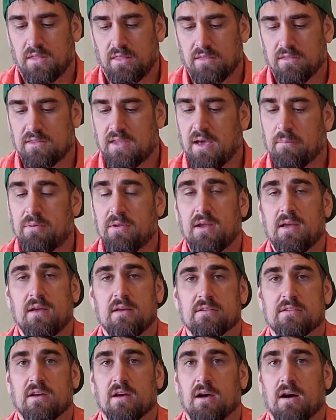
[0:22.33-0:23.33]
Deputy
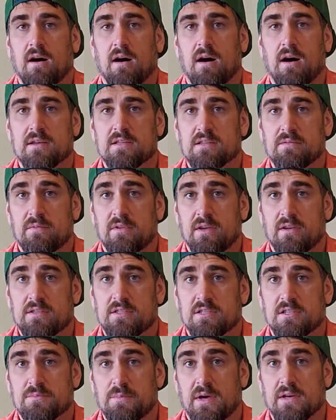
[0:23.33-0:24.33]
is an awesome disc,
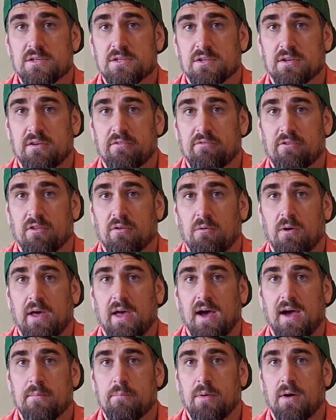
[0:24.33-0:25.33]
especially for the way
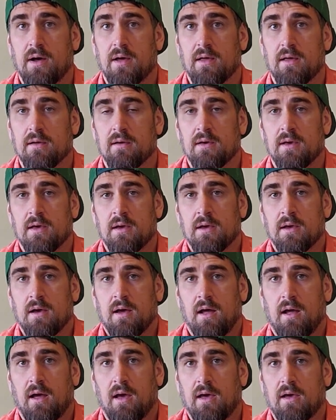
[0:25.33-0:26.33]
I putt.
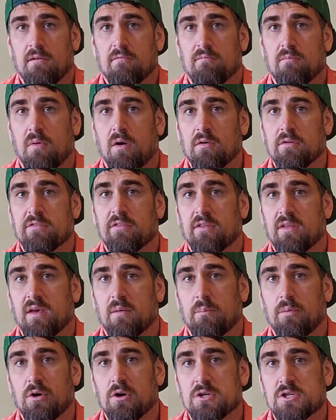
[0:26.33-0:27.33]
I'm mostly a
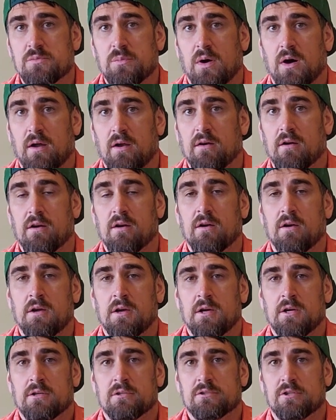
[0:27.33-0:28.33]
push putter,
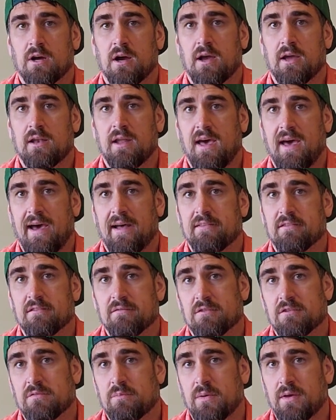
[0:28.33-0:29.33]
trying to add some
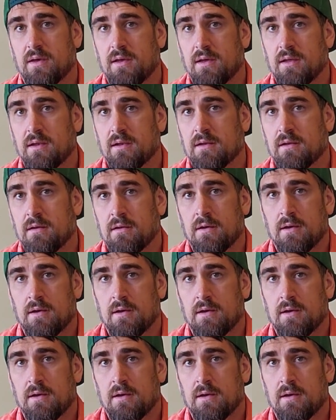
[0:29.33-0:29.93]
spin.